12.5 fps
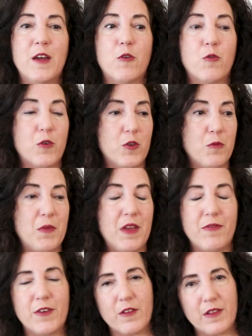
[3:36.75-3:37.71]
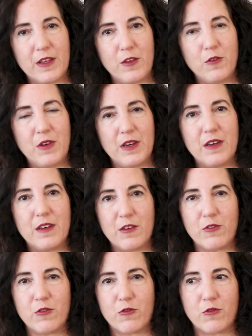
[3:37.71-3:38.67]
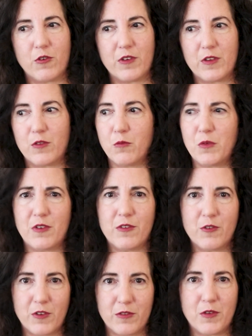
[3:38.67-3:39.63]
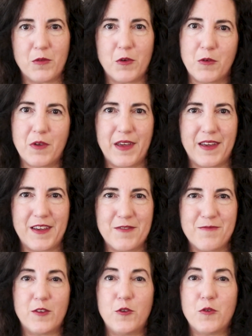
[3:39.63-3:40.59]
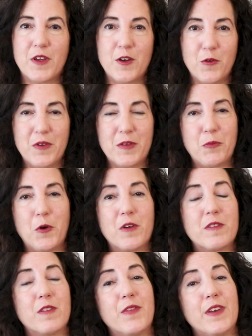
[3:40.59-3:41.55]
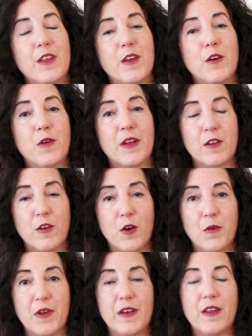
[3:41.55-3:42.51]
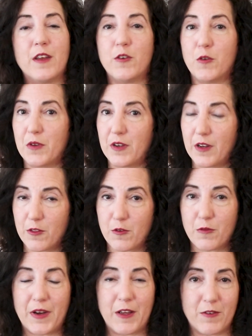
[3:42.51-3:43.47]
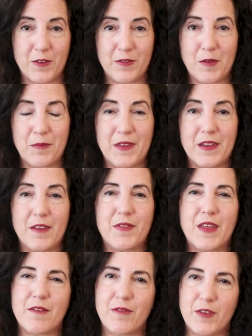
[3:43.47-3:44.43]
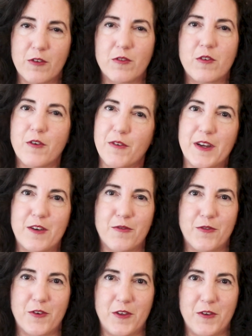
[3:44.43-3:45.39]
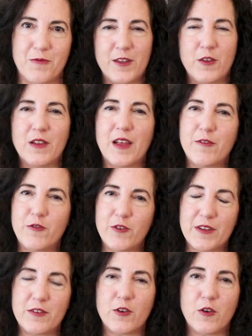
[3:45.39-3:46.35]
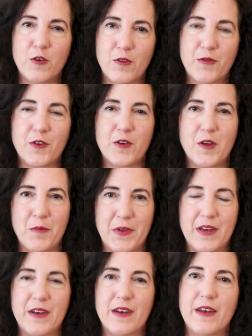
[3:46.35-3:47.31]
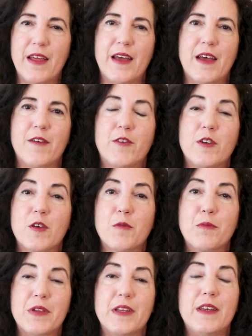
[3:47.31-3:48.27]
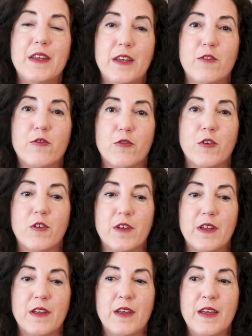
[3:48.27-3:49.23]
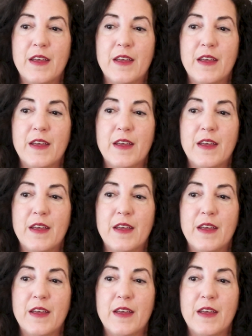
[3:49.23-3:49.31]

or you may feel like you need additional drawings, which is also okay. You can always pause the video and go in and do another round of something if that feels correct for you. You'll have just over 1.5 minutes to complete each drawing.